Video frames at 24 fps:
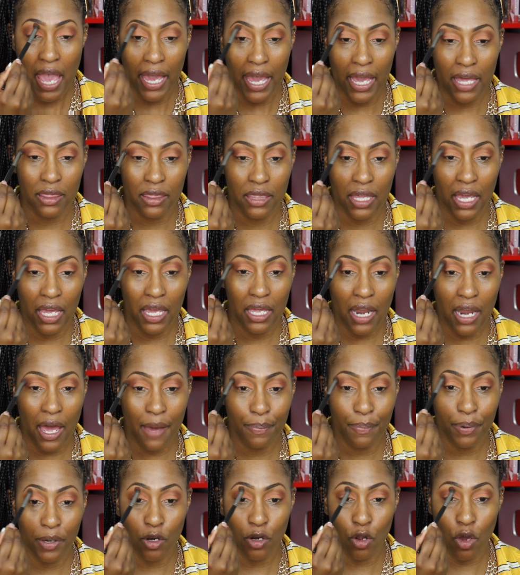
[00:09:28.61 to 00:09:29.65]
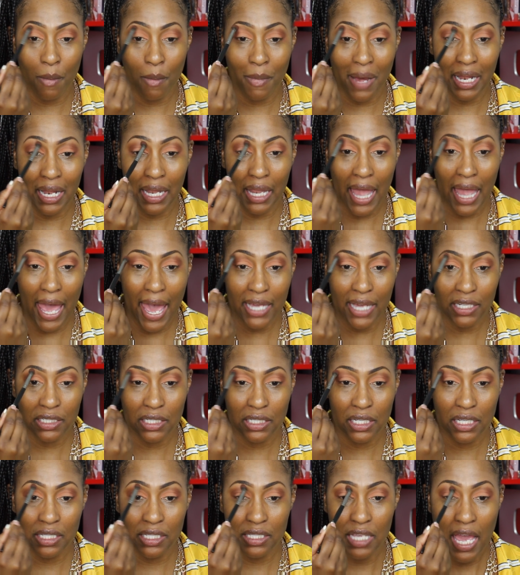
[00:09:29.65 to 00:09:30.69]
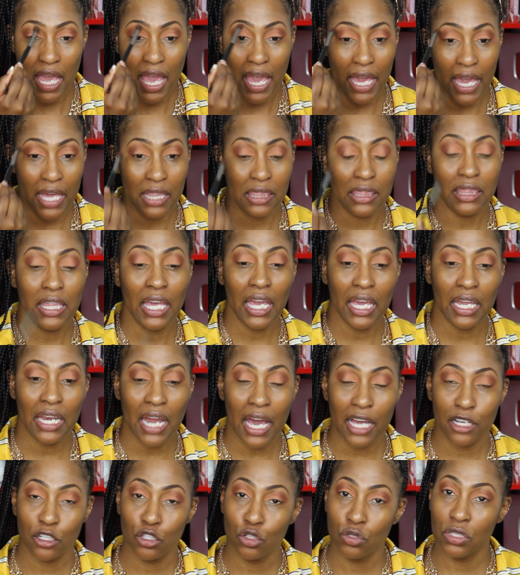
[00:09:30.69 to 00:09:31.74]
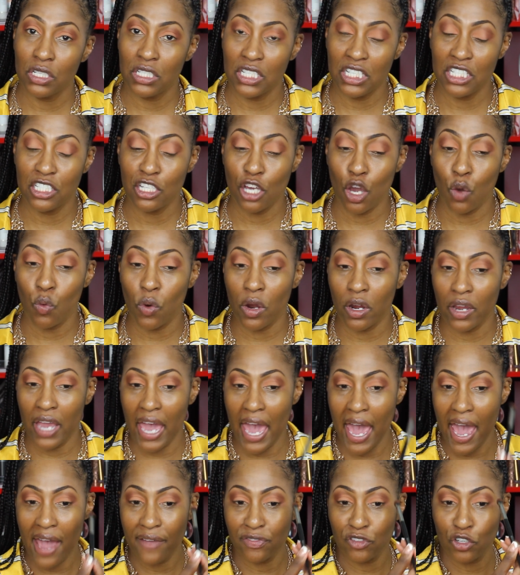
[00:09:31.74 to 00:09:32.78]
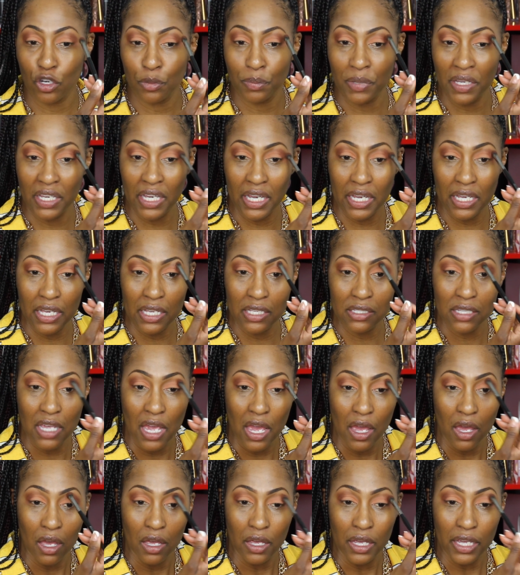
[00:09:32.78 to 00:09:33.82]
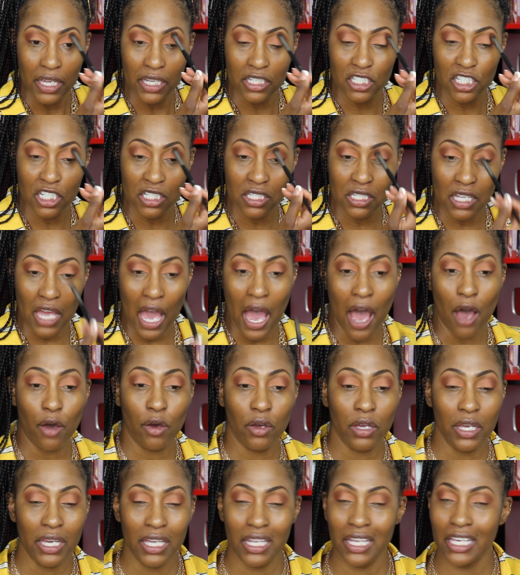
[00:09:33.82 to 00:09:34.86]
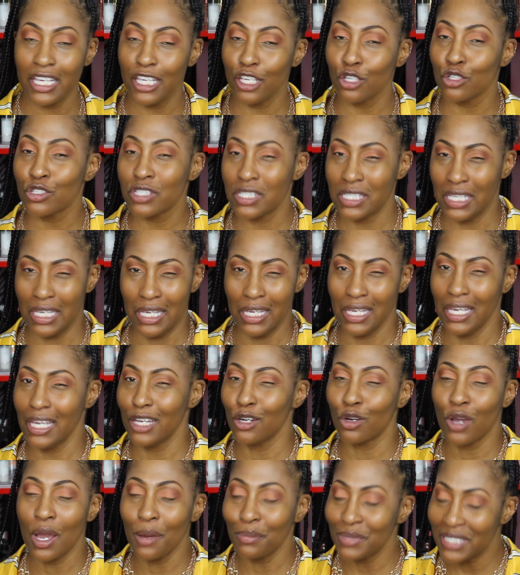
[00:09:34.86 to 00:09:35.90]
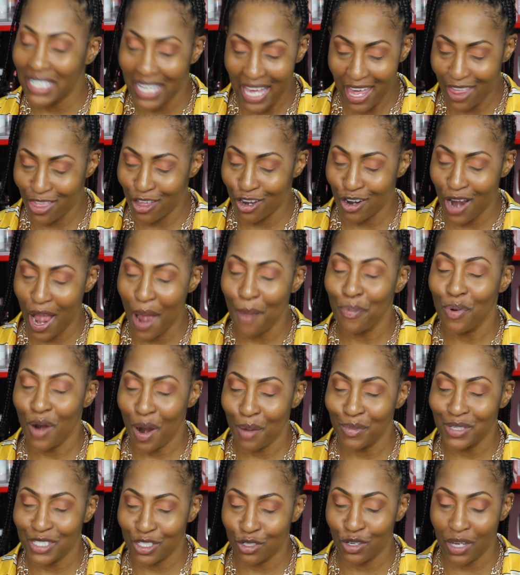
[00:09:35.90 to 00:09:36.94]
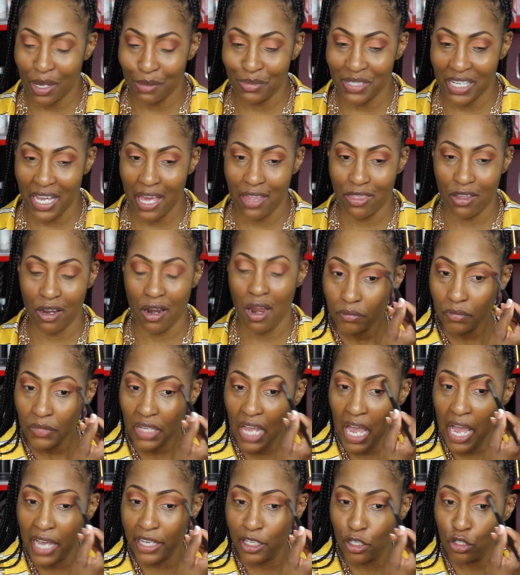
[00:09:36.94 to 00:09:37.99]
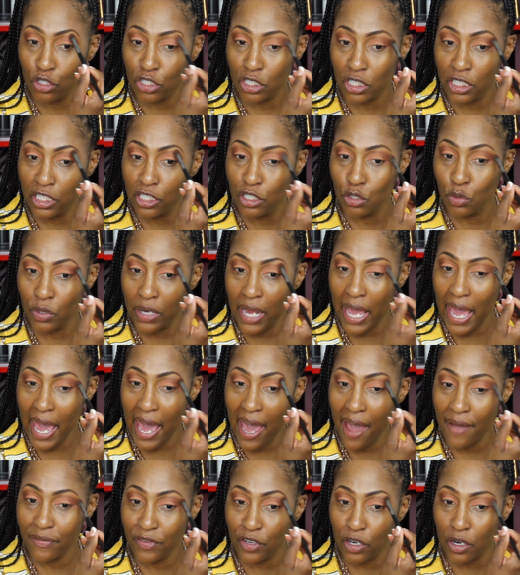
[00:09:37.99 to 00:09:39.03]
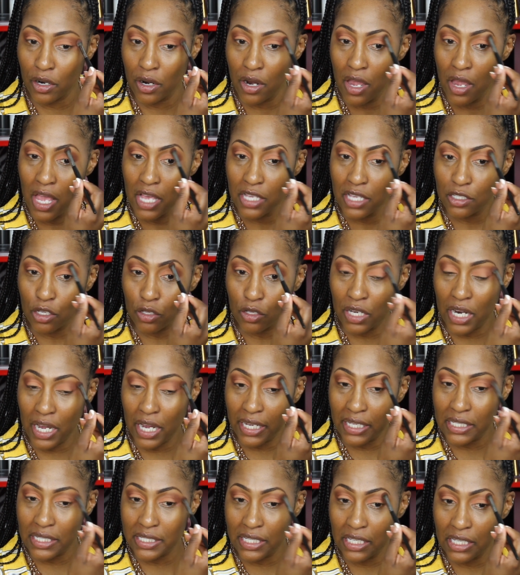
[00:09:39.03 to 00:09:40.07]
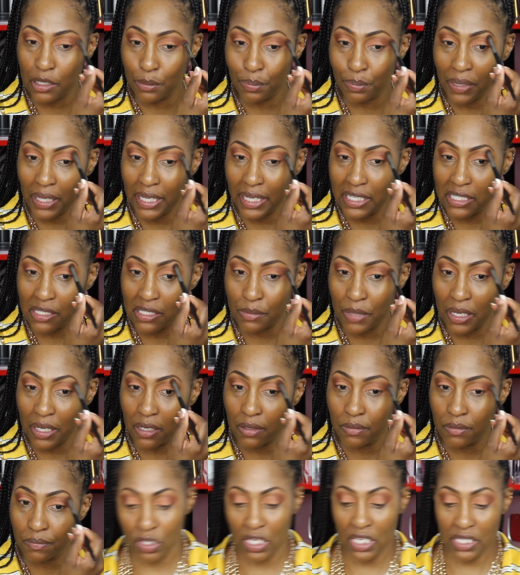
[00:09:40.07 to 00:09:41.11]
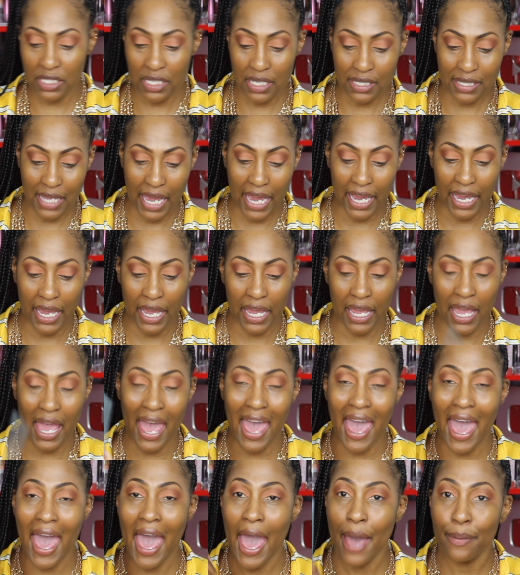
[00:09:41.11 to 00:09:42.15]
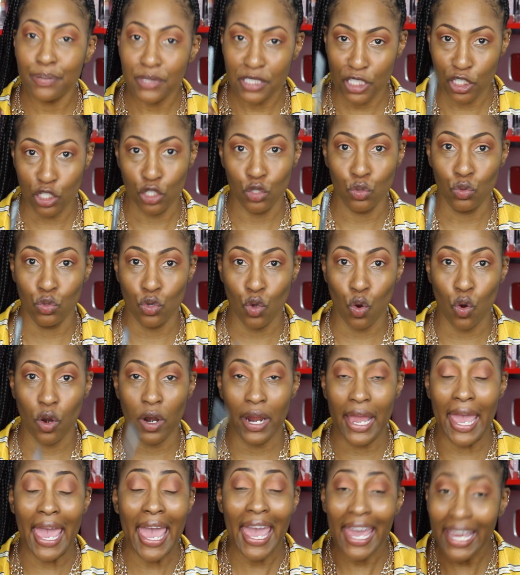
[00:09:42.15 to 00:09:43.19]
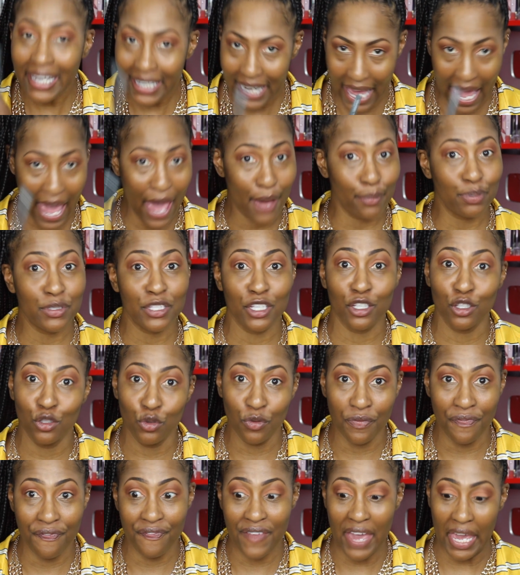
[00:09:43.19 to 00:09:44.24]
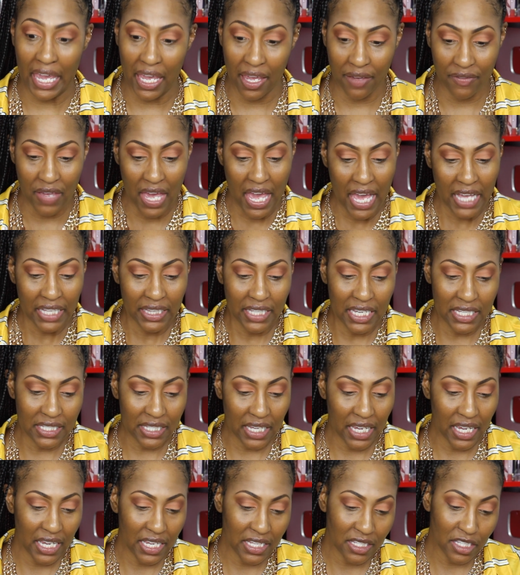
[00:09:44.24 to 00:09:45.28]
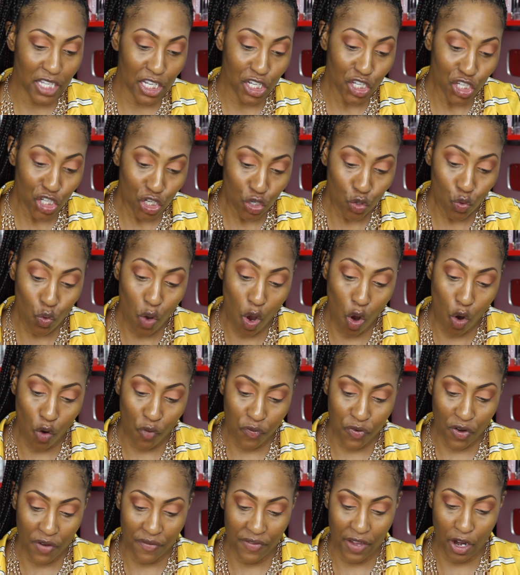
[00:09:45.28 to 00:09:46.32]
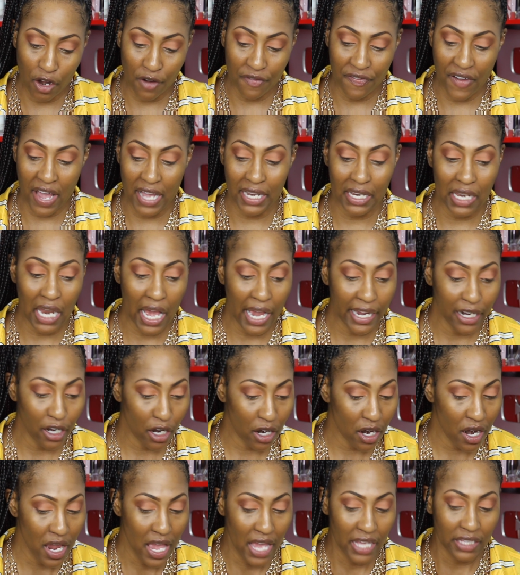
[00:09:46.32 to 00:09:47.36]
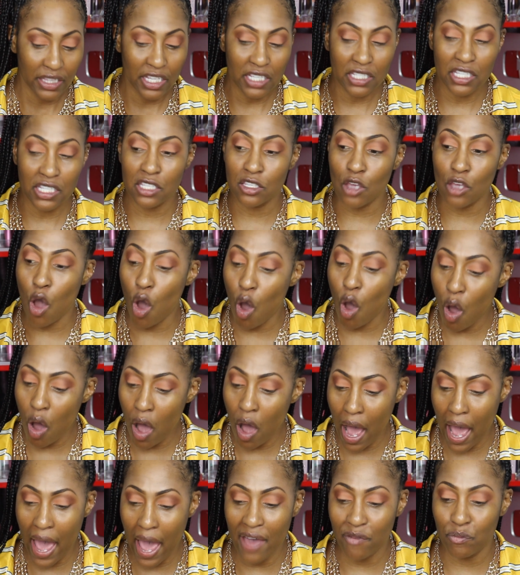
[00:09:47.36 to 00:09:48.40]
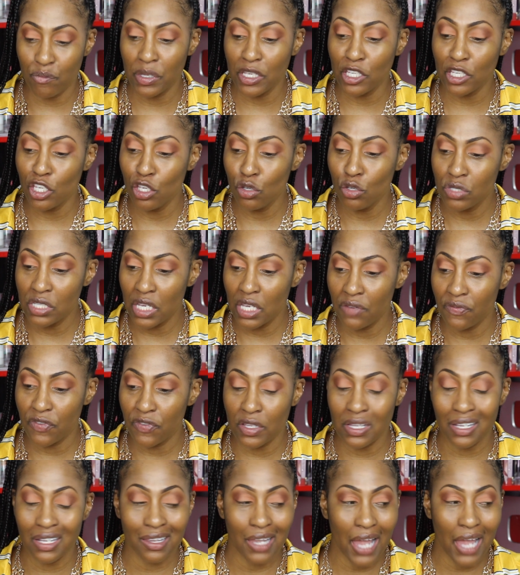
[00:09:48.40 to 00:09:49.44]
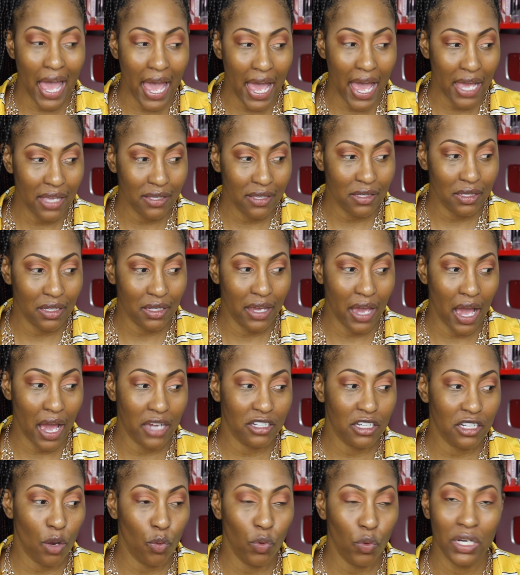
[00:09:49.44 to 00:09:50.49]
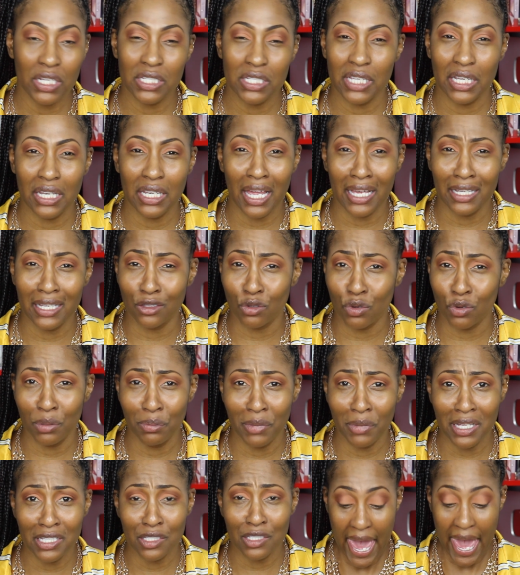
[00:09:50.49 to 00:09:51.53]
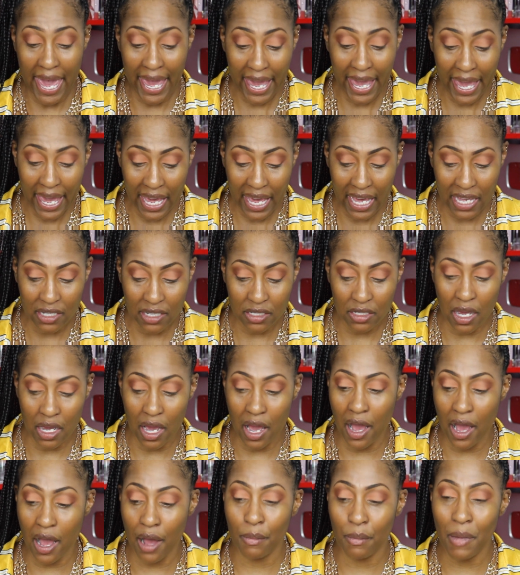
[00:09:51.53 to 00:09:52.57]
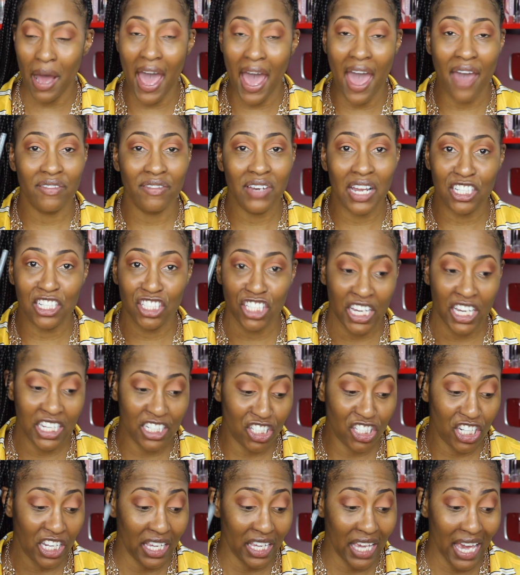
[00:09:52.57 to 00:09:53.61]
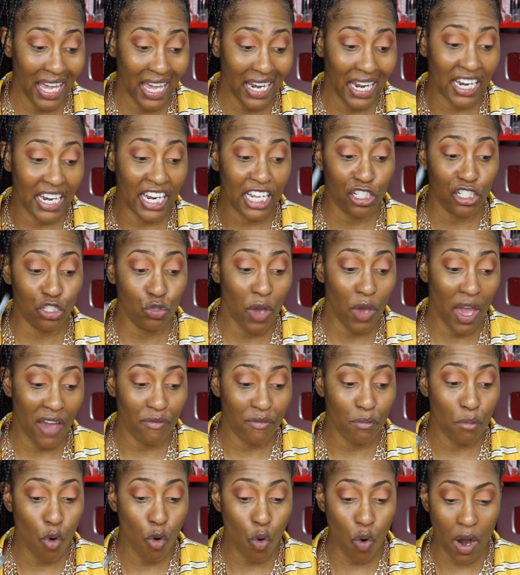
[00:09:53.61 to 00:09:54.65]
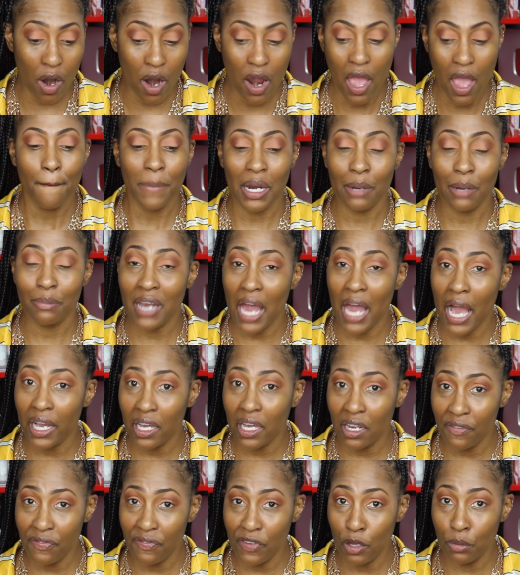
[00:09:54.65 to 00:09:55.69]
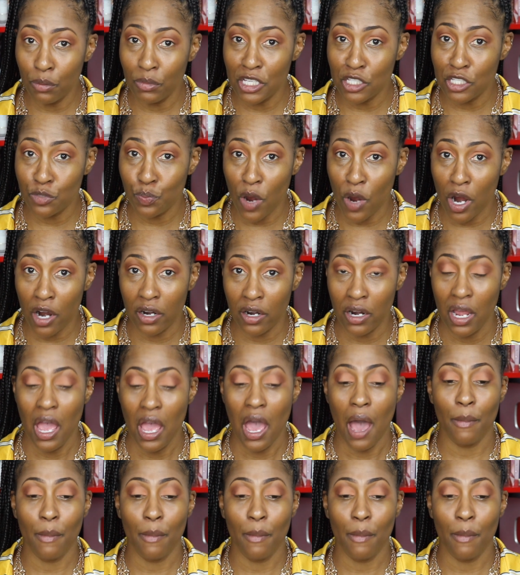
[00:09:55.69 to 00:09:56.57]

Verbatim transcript: And then I put on my lashes and then I do the detail work after because it just out you'll see it'll come together i promise it'll come together i usually do it after so that i can see the placement this is a absolute or an absolute fave. This is the new Ofra Verified Liner. This is all I have been using for the last, gosh, I wanna say like three months and um, I have not changed it yet and I do have more, but I'm not gonna film this part.